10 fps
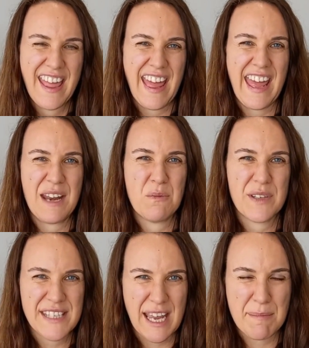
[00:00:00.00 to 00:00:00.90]
And
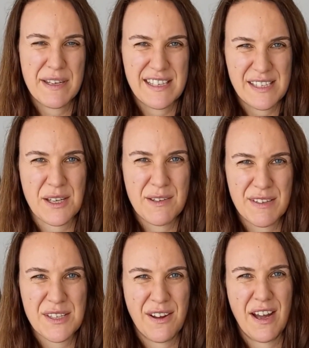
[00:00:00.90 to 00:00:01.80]
what's happened is over
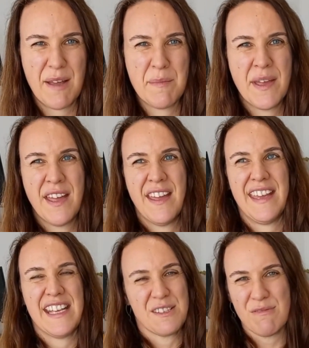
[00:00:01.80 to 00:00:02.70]
time,
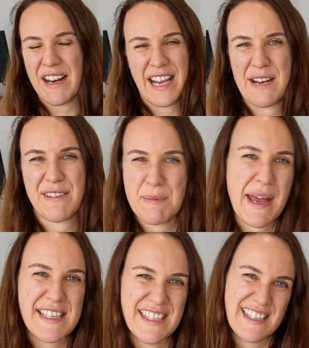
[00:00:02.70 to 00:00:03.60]
it's run out of
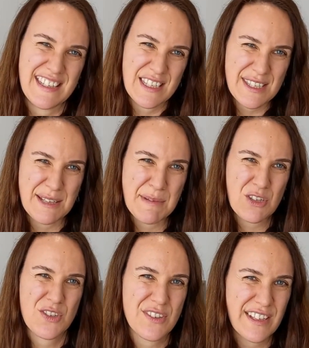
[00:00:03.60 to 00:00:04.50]
capacity. There's so much
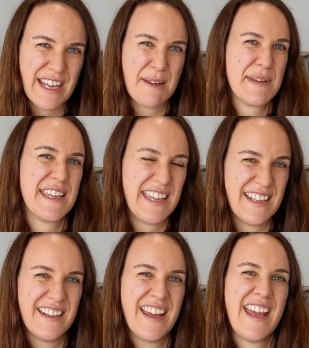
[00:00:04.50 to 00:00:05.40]
sugar coming
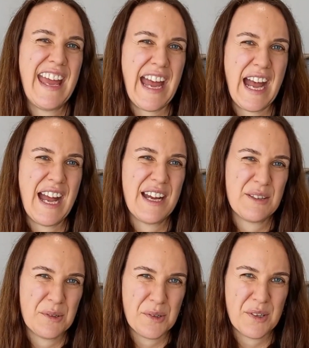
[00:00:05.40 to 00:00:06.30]
in,
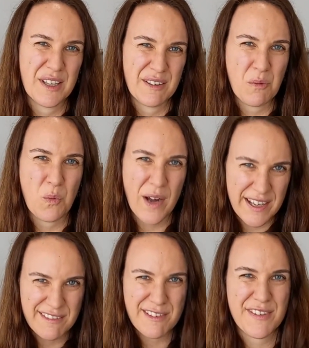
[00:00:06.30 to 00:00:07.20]
or
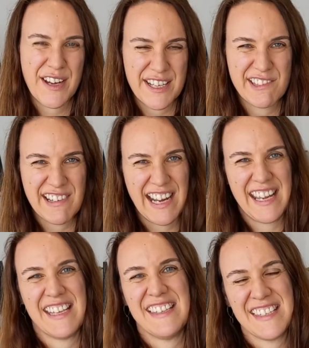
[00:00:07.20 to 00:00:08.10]
white refined
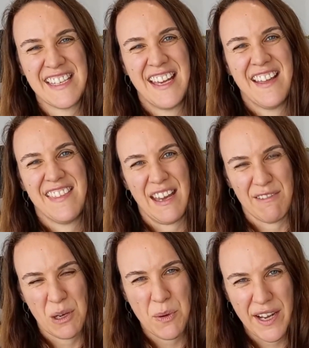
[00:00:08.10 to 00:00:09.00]
grains that
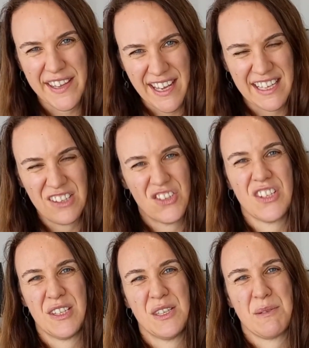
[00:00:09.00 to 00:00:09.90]
require that
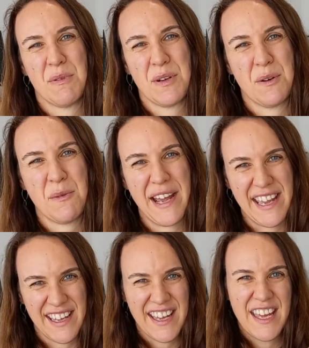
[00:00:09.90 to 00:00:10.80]
insulin to put it
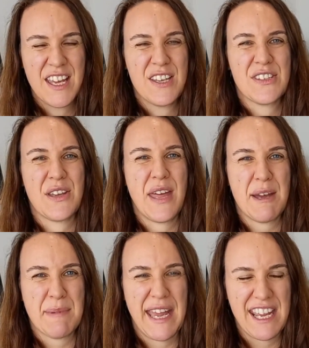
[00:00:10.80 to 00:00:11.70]
away. So
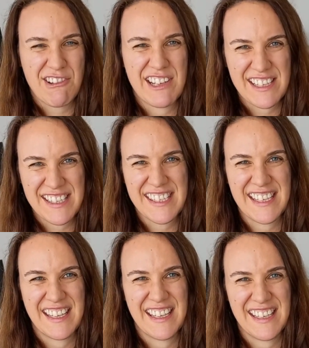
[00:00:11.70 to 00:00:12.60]
that pancreas
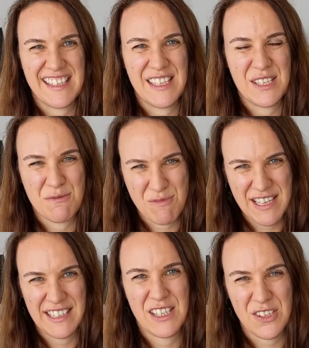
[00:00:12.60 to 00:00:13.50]
is
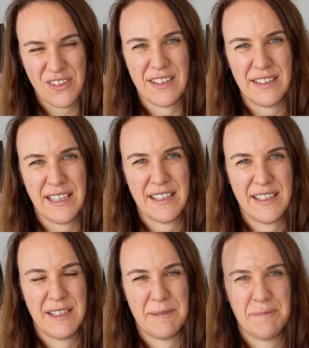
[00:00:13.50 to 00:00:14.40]
really struggling.
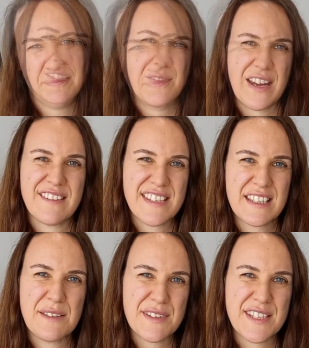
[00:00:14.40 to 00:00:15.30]
As far as the
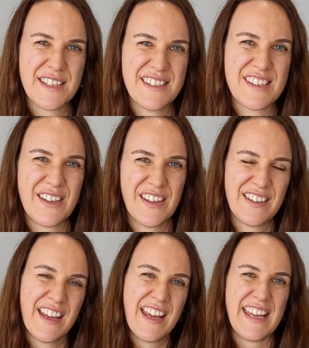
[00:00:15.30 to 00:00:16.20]
liver's concerned,
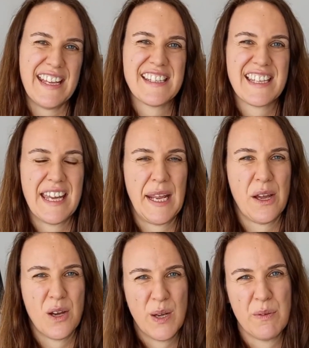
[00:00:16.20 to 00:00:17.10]
it's getting
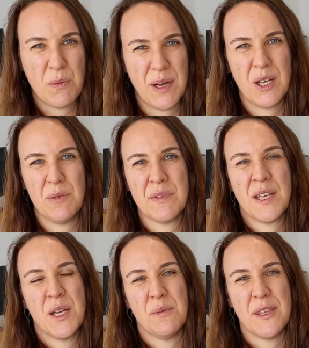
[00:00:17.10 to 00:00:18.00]
overwhelmed
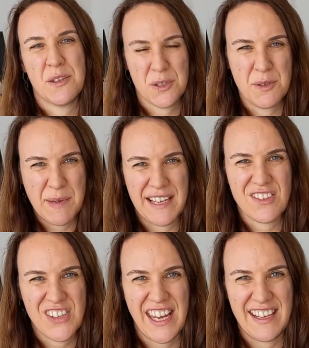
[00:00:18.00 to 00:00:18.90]
with too
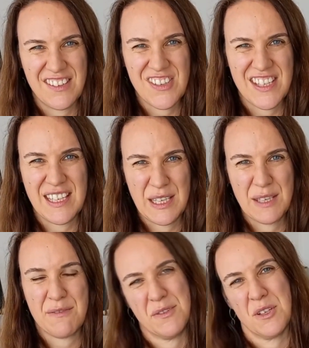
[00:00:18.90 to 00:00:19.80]
much energy in
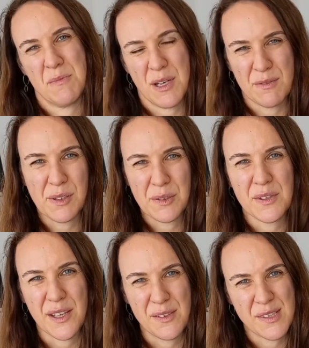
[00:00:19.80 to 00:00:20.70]
the form of
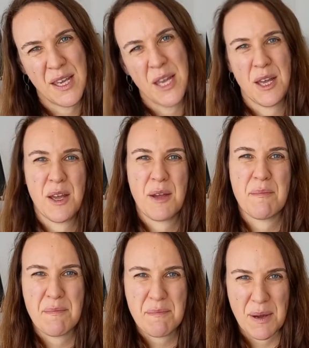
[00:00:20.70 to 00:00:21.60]
glucose,
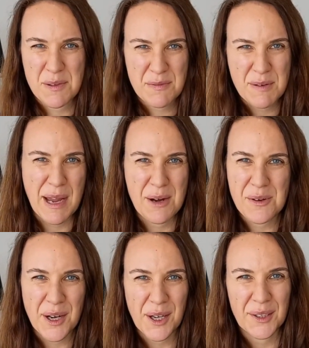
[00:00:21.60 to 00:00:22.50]
both from
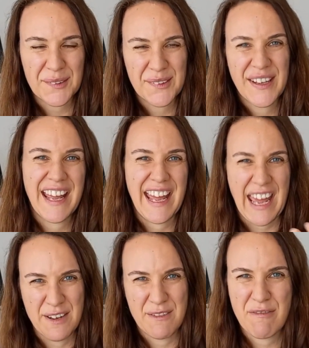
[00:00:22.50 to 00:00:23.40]
alcohol
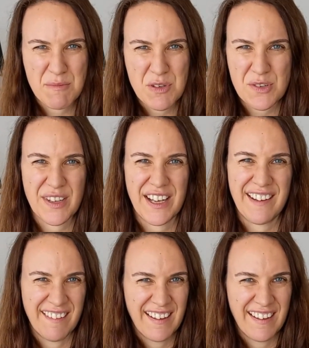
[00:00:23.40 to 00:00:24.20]
and from sugar.